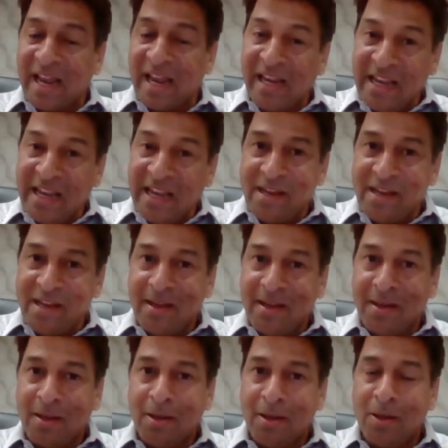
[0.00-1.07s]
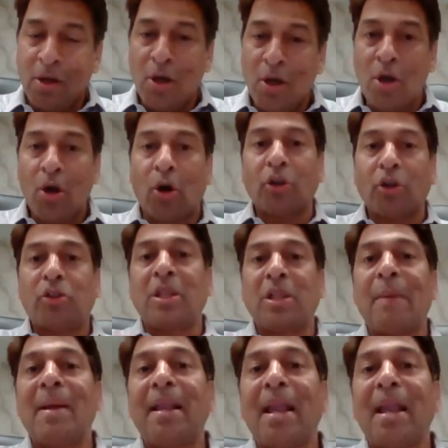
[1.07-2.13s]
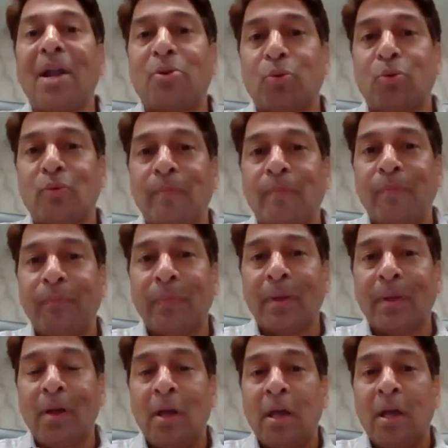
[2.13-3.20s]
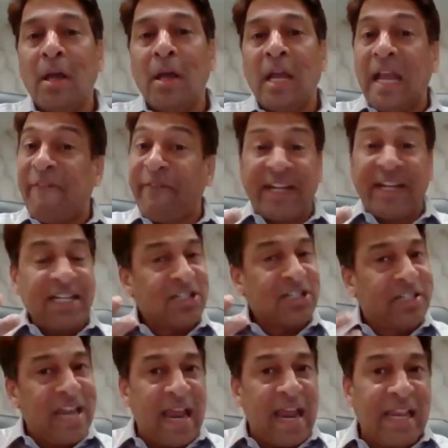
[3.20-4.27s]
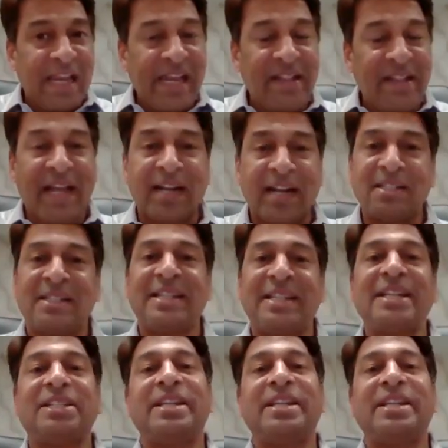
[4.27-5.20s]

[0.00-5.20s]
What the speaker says: be Delhi or Tamil Nadu. If it is Delhi, then